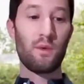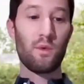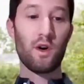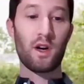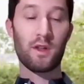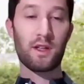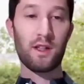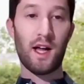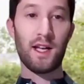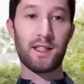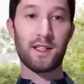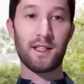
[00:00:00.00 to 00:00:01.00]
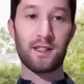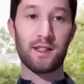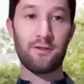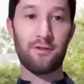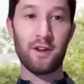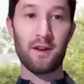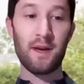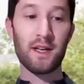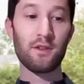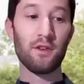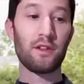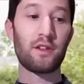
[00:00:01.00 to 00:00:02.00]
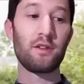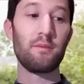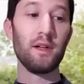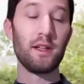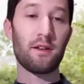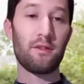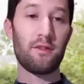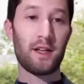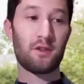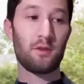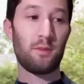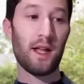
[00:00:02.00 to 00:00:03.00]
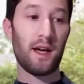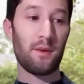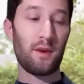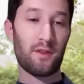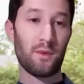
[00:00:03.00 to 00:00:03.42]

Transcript: we work with clients, it's fundamental to building a financial plan.